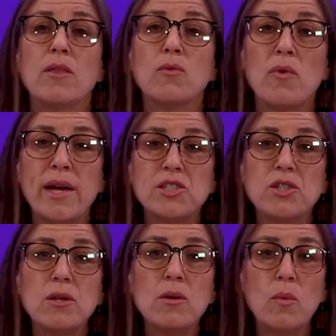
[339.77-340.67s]
The
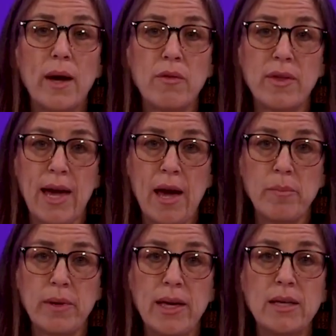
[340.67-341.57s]
racial wealth
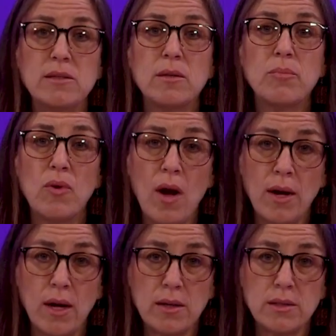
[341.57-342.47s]
gap is the
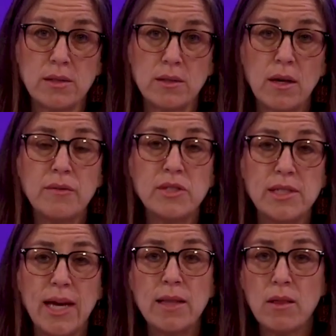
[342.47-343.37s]
product of
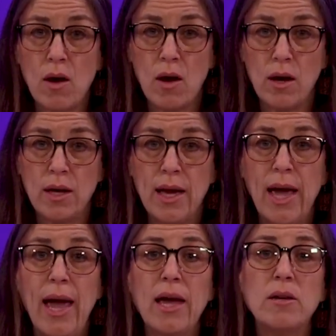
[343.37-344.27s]
state law
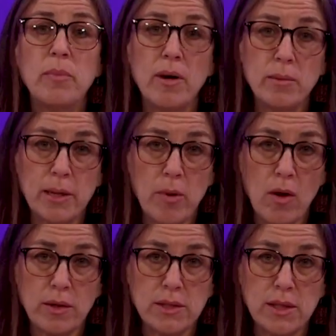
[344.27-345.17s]
and public
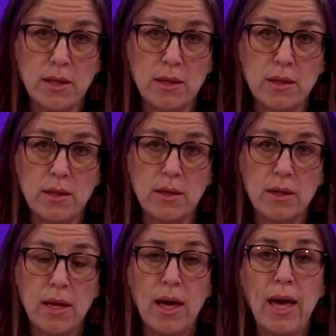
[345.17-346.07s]
policy
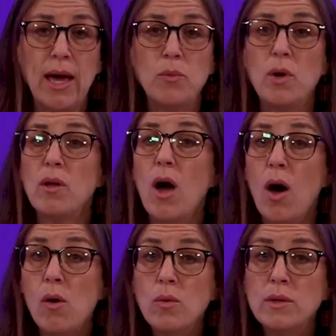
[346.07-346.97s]
and will
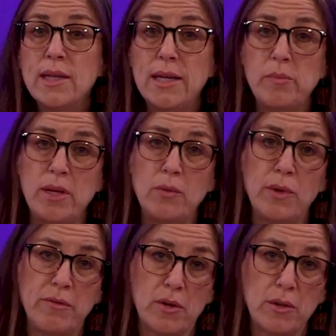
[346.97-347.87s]
only be
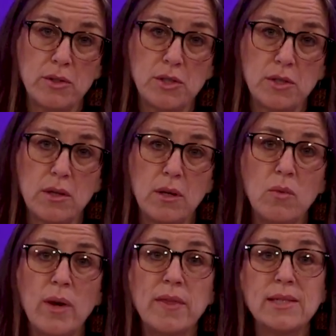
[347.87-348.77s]
reversed
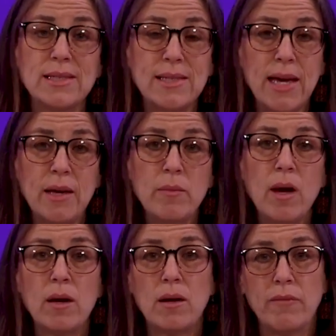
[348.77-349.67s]
when the
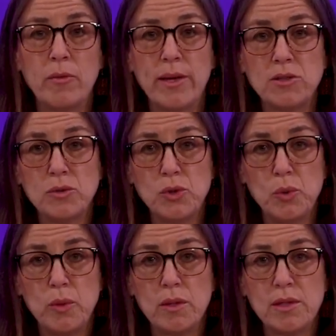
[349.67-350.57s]
same governmental
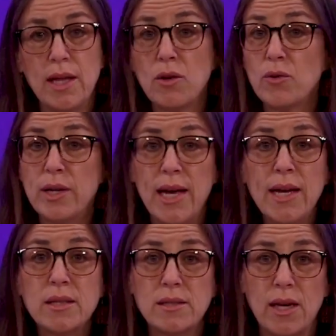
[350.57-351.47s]
tools that
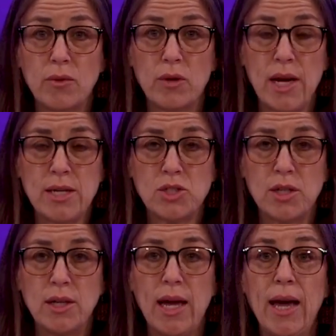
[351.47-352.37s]
created
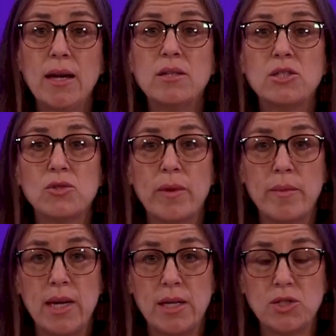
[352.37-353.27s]
segregation and
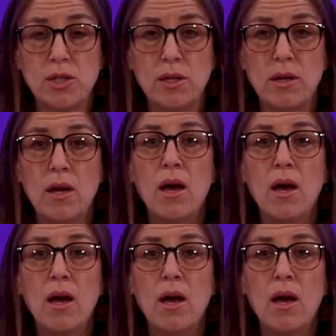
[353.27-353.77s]
discrimination